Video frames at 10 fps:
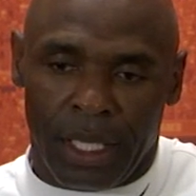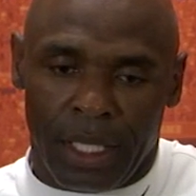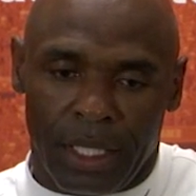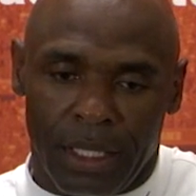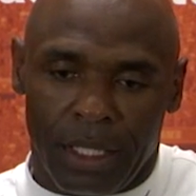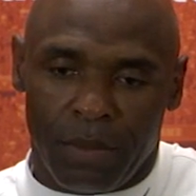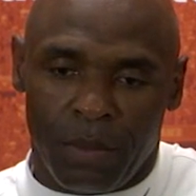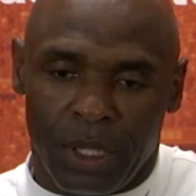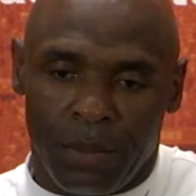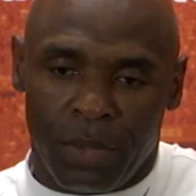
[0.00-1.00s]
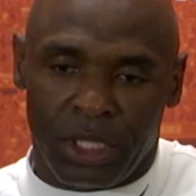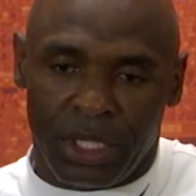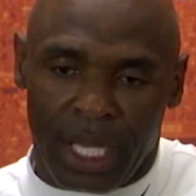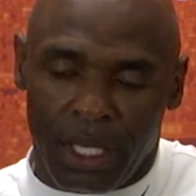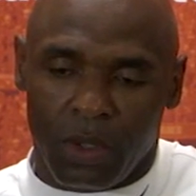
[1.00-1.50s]
and uh, but but
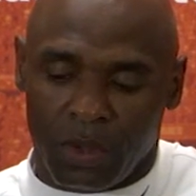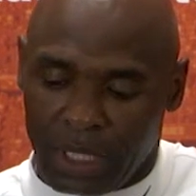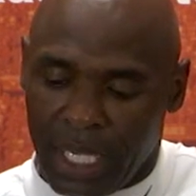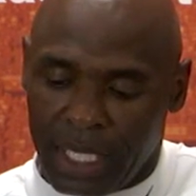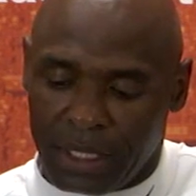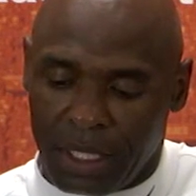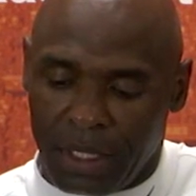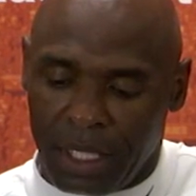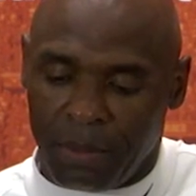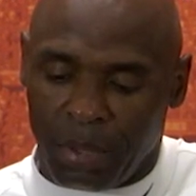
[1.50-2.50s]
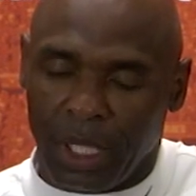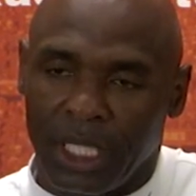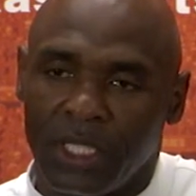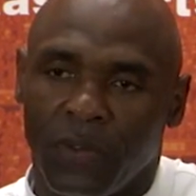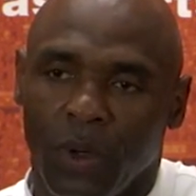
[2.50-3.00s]
you have those guys in, in,
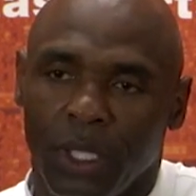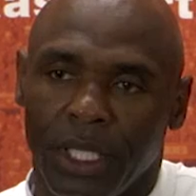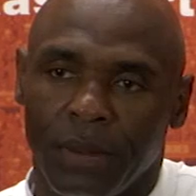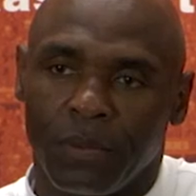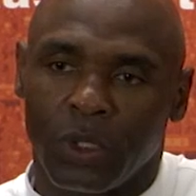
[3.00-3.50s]
place for you.